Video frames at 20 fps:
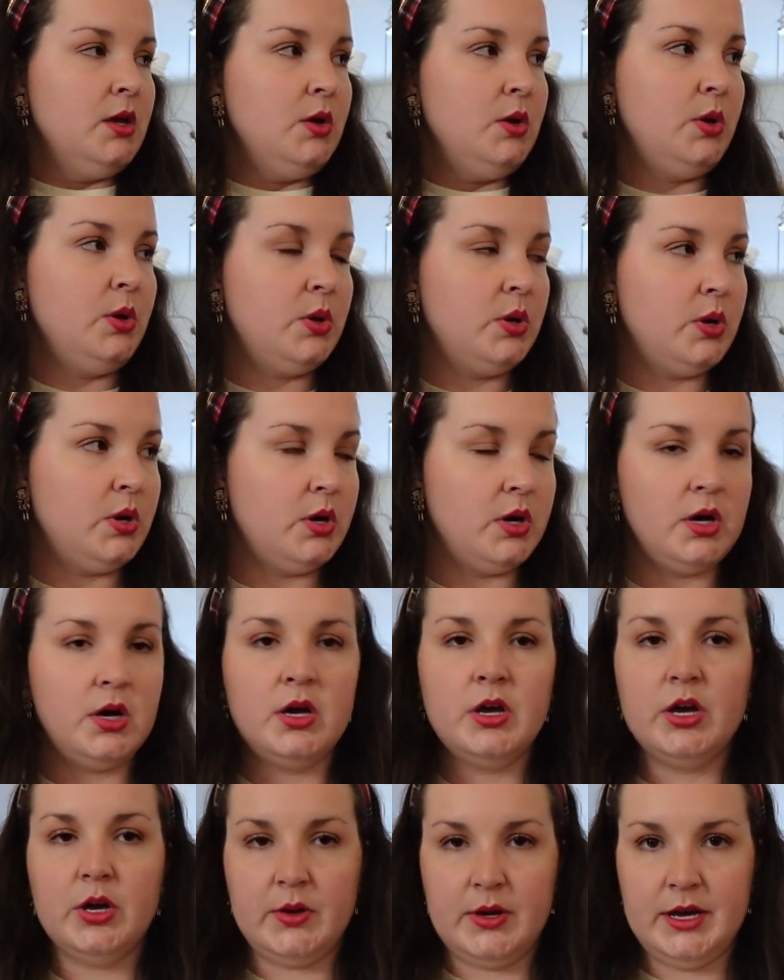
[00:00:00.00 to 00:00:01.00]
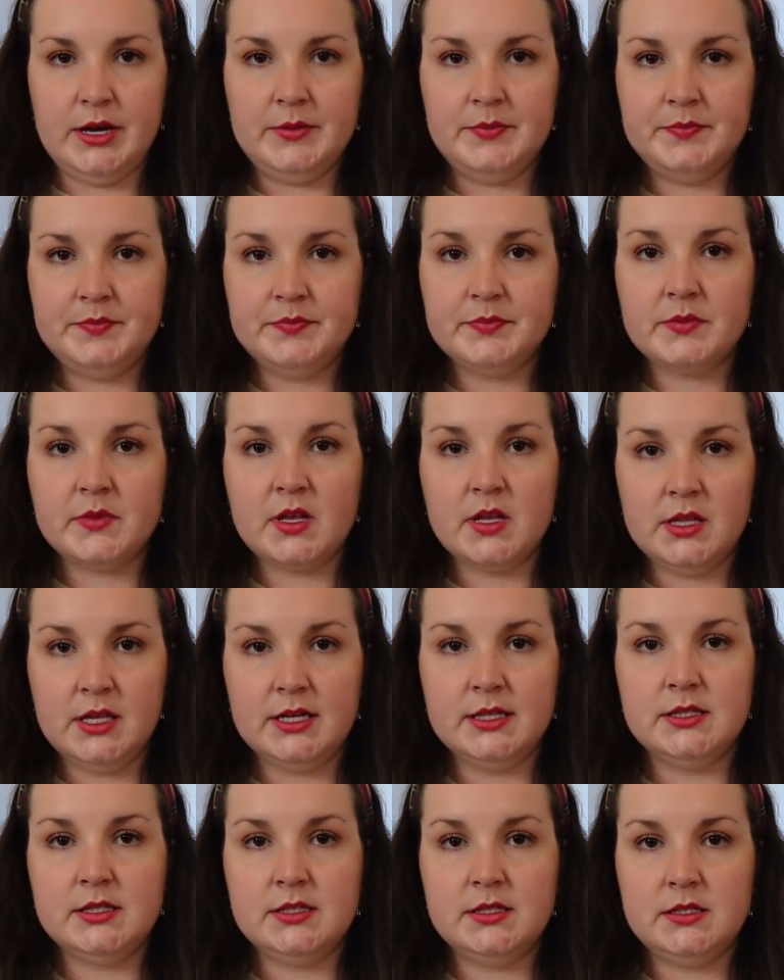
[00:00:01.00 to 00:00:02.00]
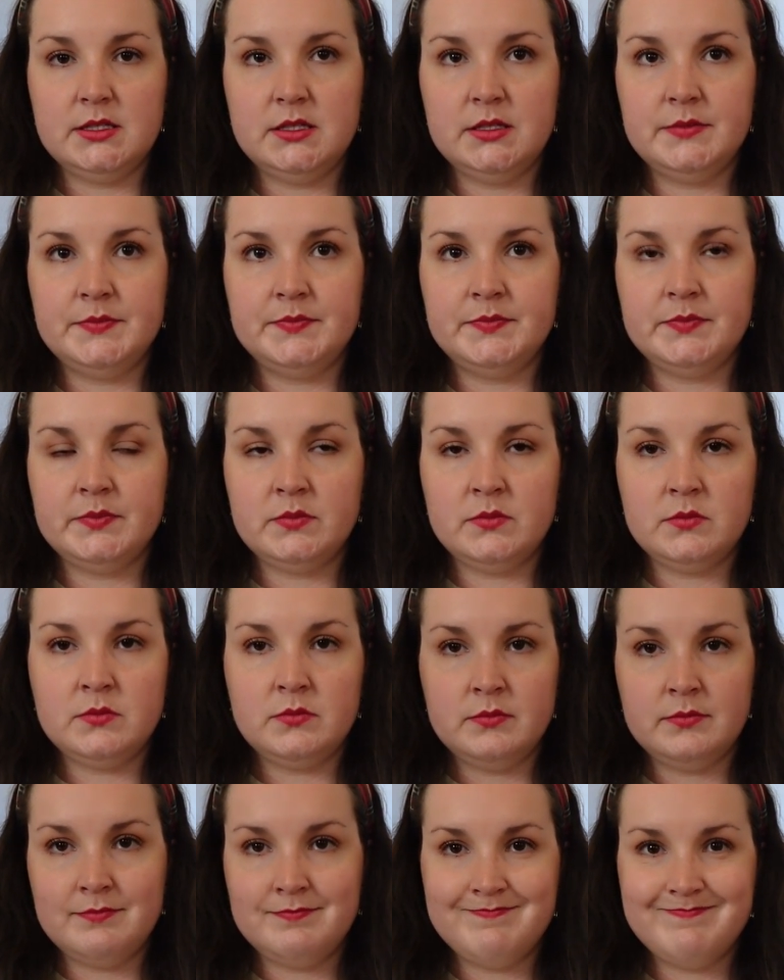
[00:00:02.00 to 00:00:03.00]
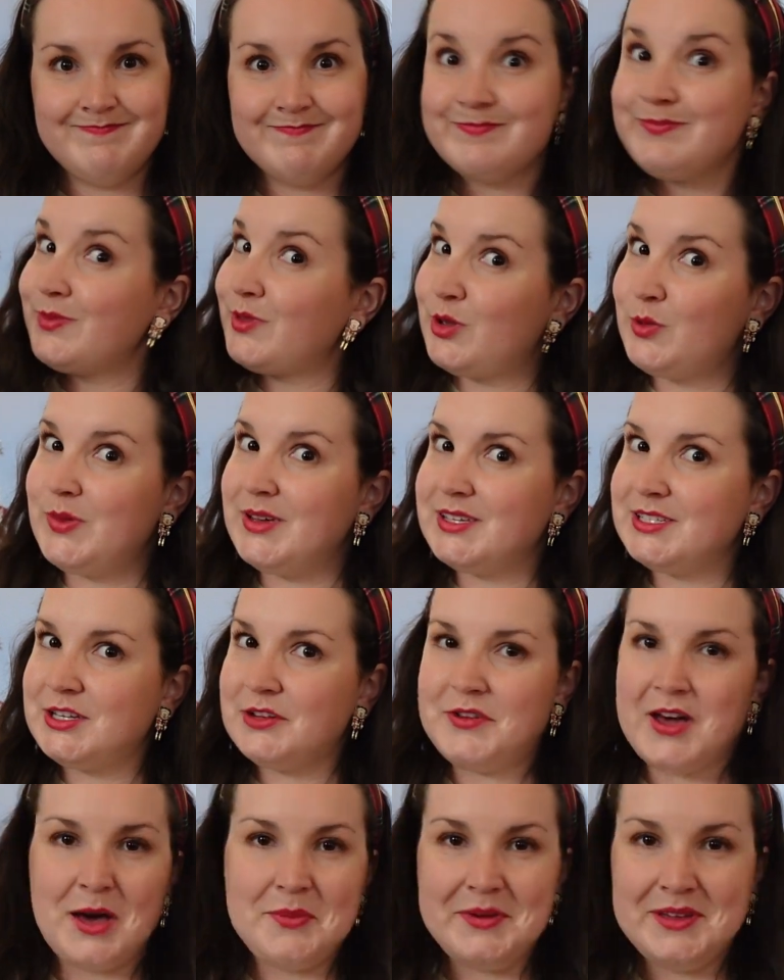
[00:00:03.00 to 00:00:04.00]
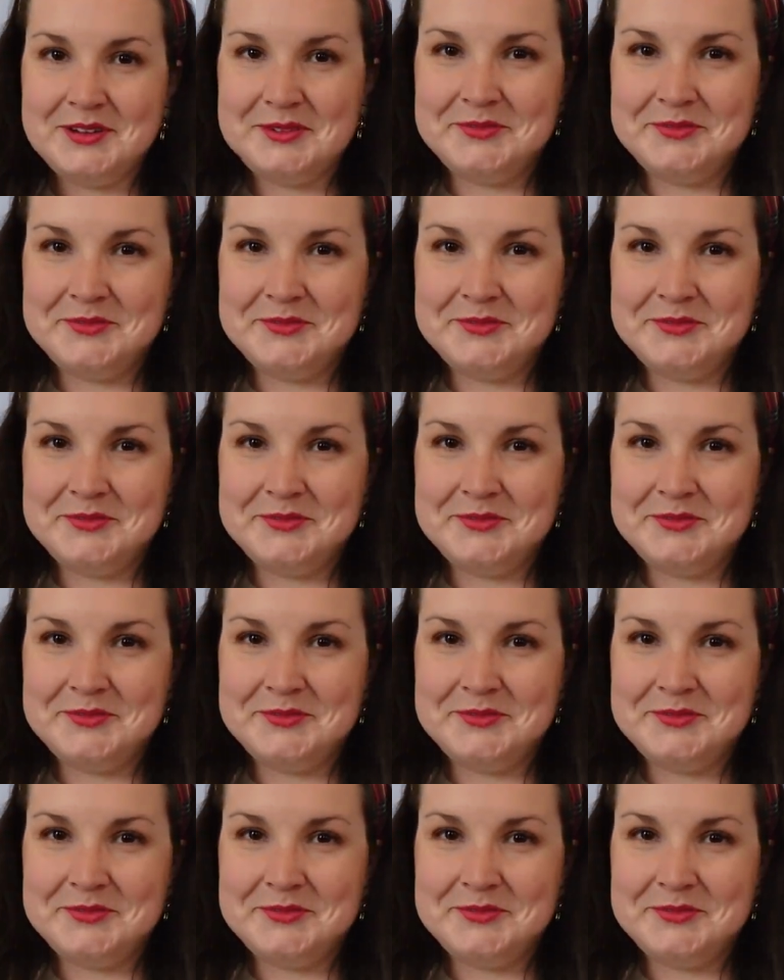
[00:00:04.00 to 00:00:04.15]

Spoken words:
Okay, let's make stuff happen.